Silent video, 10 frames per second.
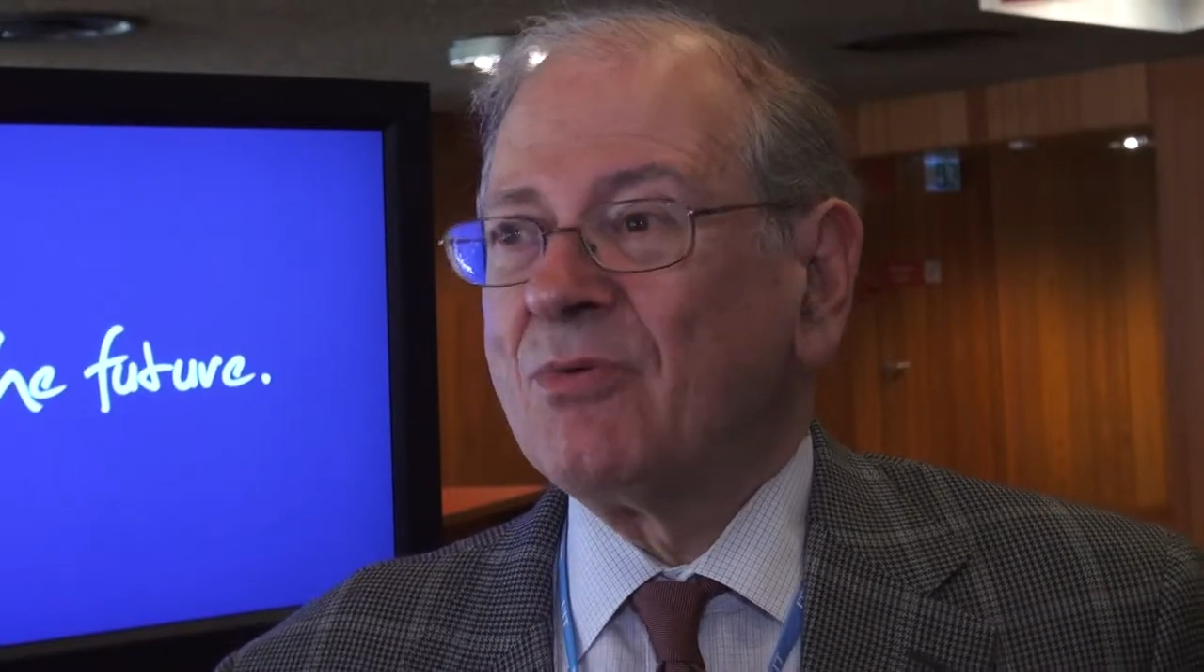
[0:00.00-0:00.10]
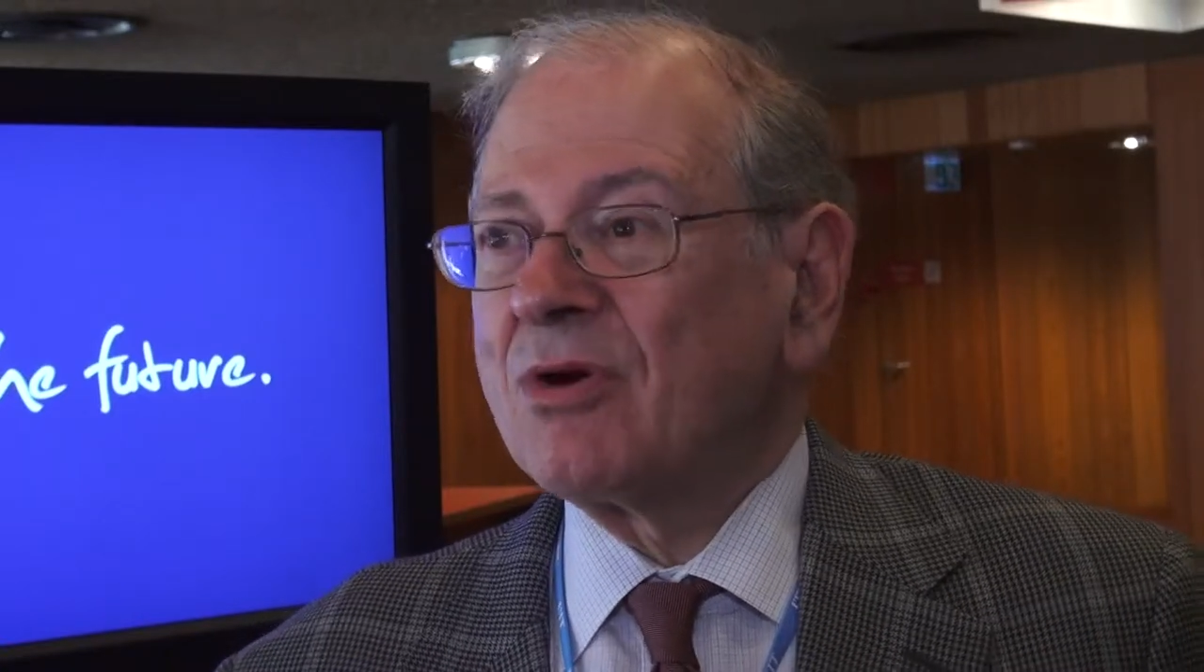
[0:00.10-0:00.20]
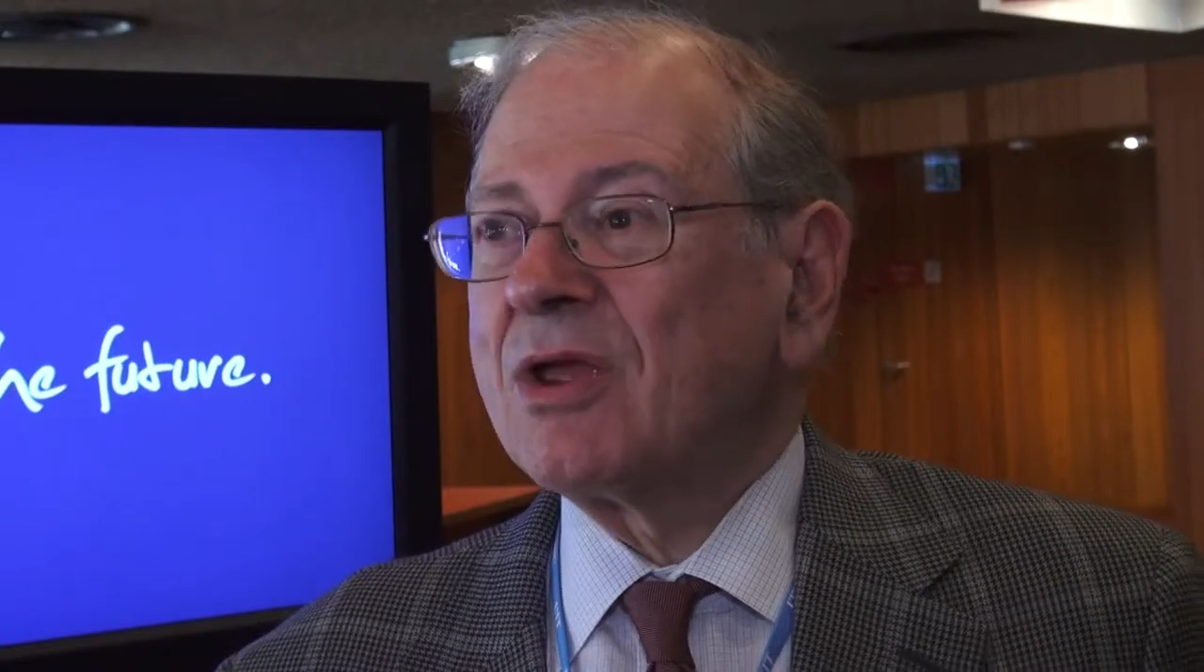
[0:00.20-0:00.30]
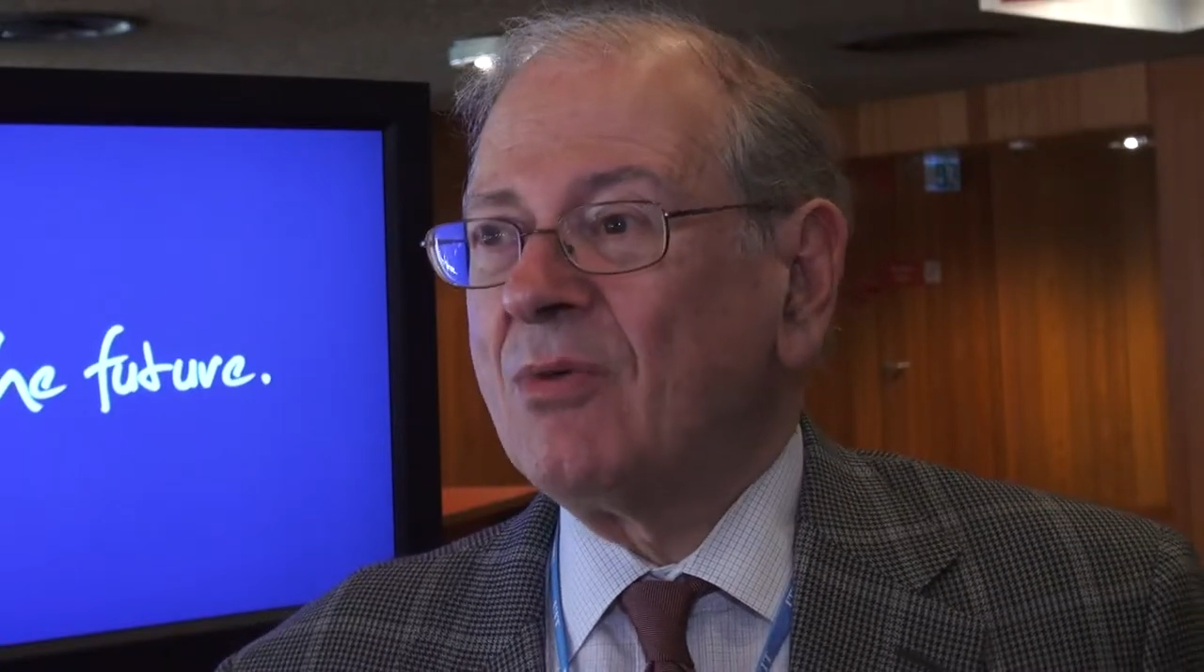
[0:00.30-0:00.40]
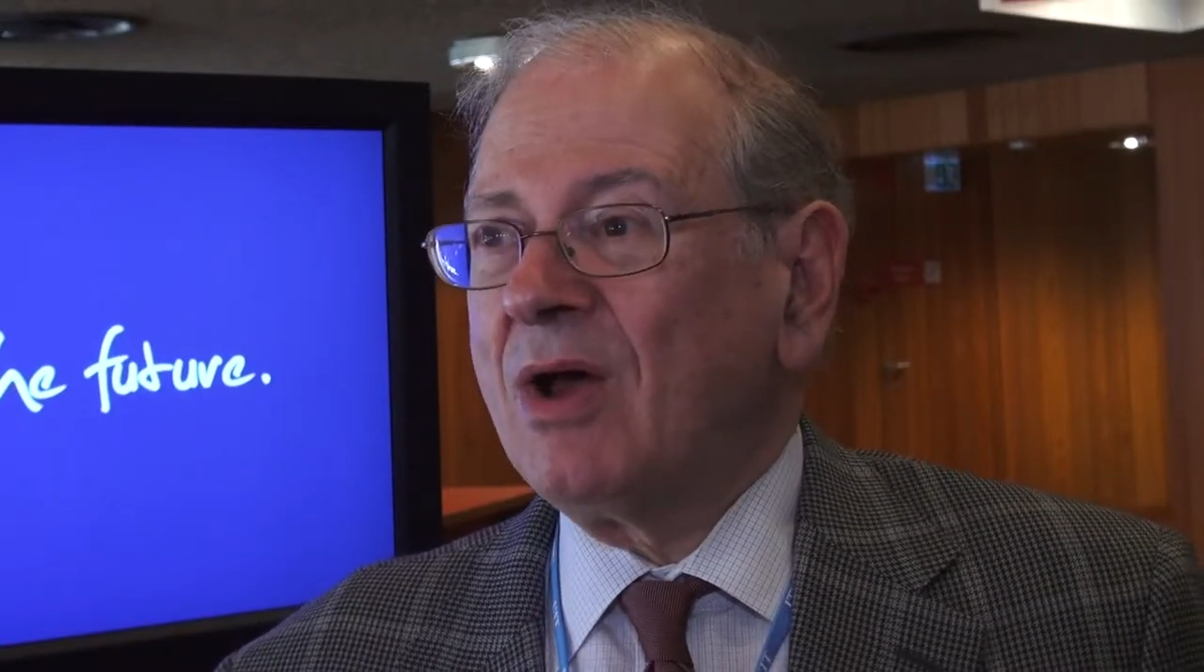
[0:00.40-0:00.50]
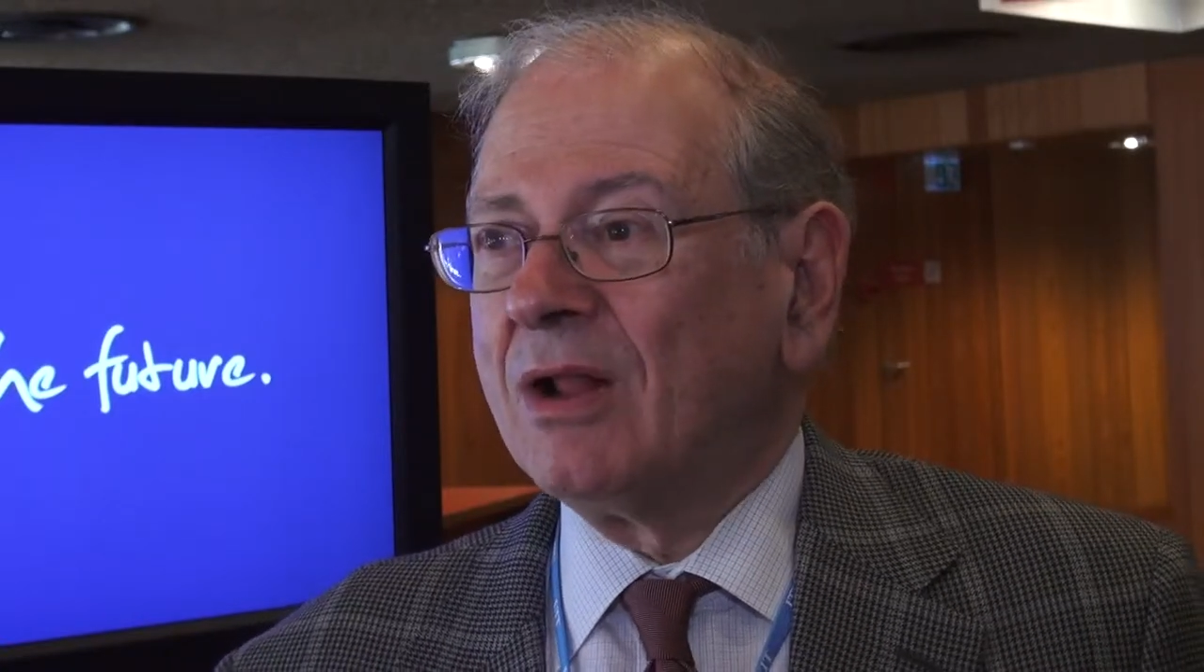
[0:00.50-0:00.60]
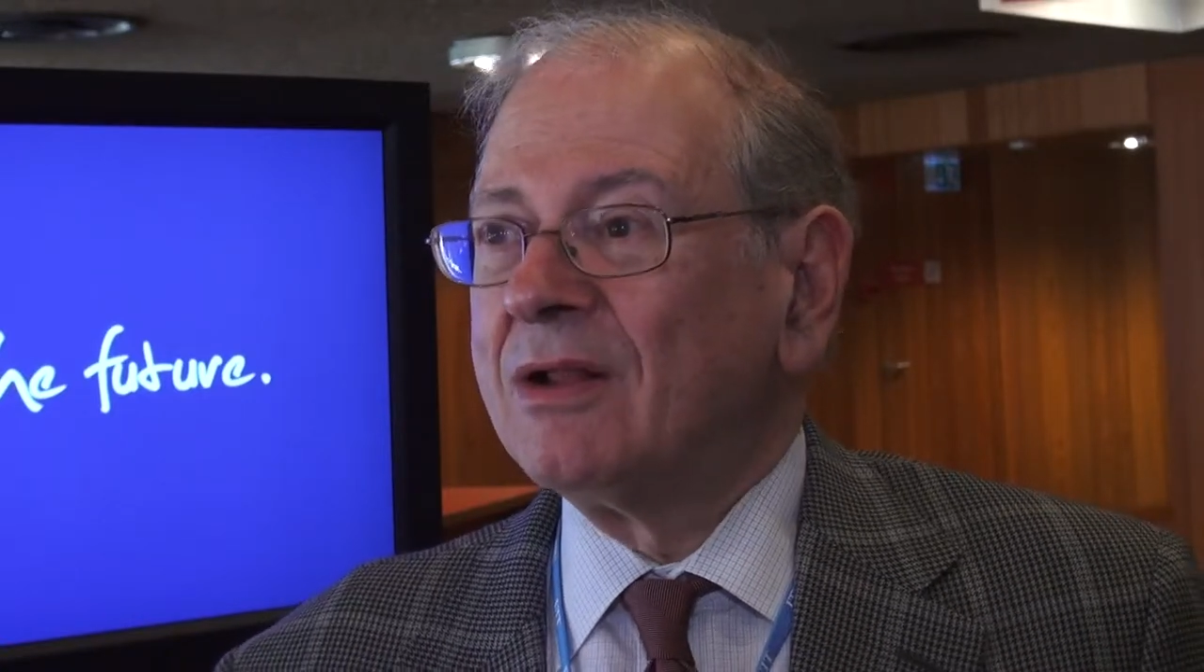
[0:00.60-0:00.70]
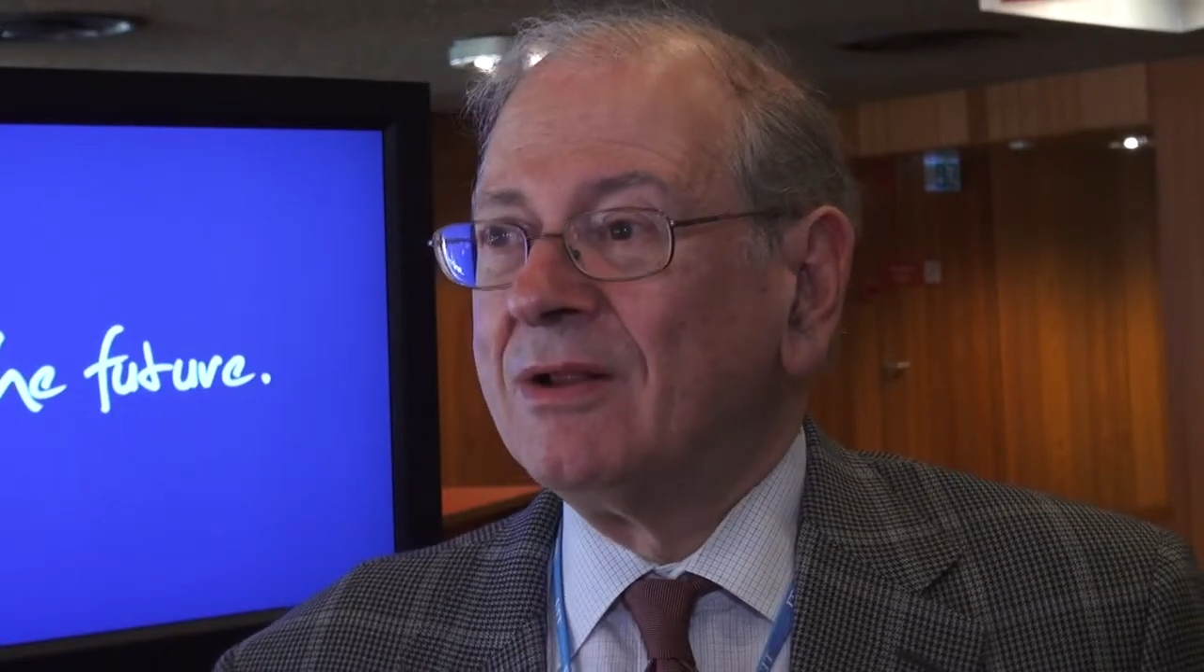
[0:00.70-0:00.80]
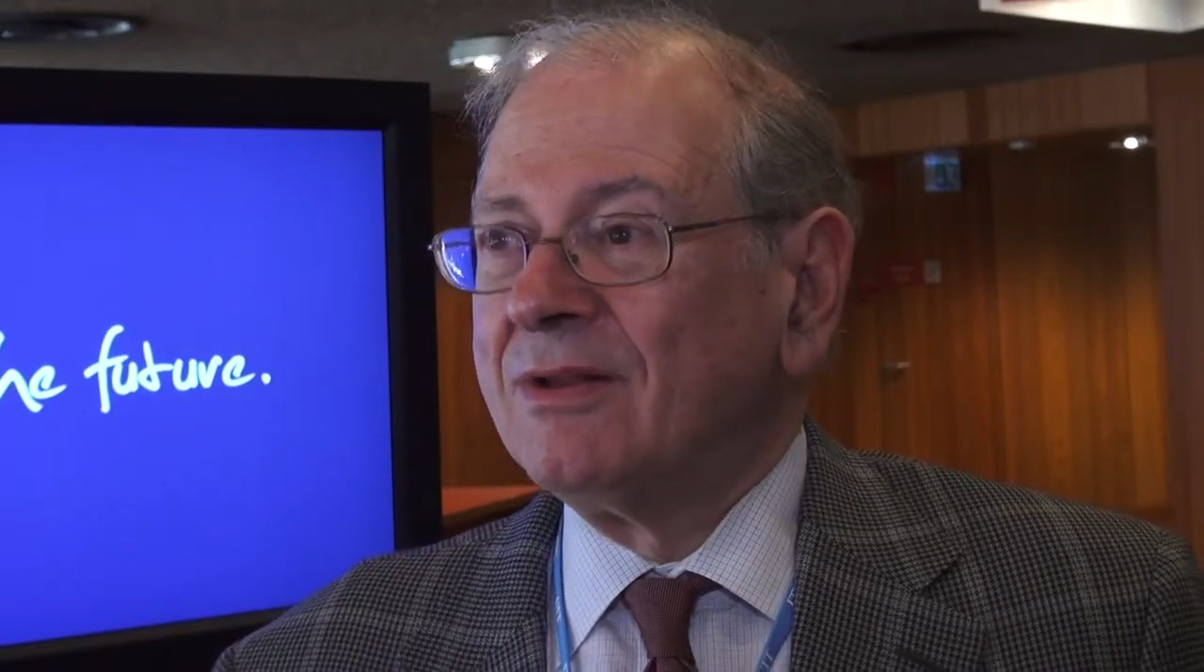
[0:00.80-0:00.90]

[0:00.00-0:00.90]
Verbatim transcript: working well.